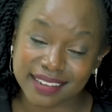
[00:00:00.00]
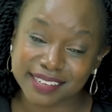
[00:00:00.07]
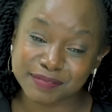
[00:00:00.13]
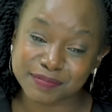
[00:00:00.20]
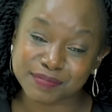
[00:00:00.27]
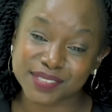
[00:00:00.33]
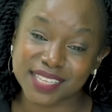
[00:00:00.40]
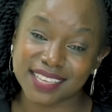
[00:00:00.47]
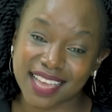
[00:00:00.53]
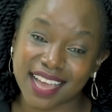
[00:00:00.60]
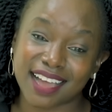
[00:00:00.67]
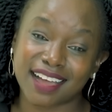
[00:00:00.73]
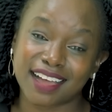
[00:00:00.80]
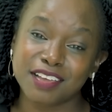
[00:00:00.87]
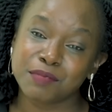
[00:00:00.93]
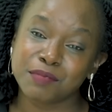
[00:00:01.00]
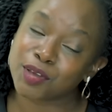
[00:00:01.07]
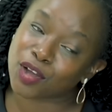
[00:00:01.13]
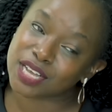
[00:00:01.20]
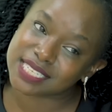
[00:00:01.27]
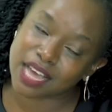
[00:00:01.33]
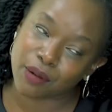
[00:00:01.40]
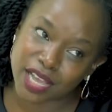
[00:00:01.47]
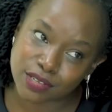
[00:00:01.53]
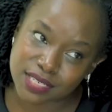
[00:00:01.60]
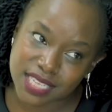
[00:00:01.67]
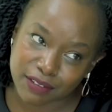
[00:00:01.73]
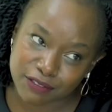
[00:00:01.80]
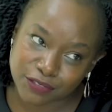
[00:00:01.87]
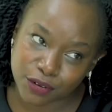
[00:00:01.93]
Yeah. yeah. Because the way you
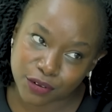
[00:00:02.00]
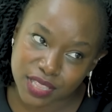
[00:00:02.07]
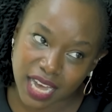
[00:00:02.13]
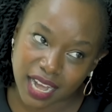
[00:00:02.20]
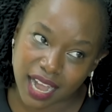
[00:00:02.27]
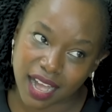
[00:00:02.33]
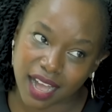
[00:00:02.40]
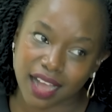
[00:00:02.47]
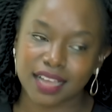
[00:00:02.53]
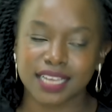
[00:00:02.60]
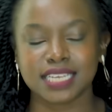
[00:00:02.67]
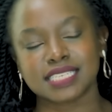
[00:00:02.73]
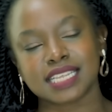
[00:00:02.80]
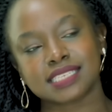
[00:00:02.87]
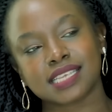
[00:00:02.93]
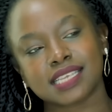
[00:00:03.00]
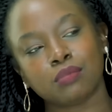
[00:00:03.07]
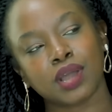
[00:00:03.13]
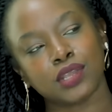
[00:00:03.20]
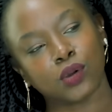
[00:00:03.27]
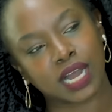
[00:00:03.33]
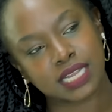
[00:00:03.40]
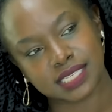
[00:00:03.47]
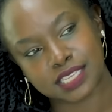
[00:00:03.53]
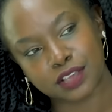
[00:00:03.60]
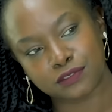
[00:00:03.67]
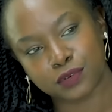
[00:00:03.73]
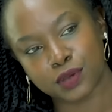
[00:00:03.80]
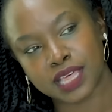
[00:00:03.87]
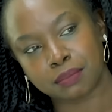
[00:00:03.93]
save for that car. It's the same way you can
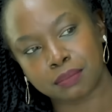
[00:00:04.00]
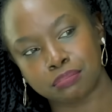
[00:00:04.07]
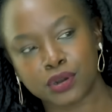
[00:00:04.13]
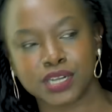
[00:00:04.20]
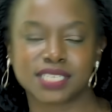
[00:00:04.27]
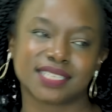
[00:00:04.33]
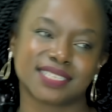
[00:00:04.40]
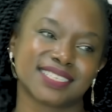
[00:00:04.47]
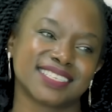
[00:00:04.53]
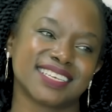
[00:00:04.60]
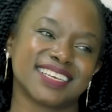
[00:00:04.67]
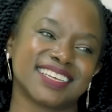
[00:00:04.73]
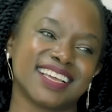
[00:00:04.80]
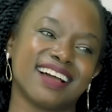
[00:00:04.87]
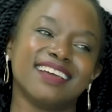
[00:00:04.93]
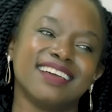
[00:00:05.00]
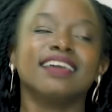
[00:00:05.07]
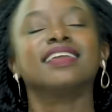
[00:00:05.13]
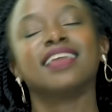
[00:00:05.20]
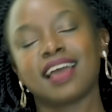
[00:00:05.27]
save for that breast. Yes.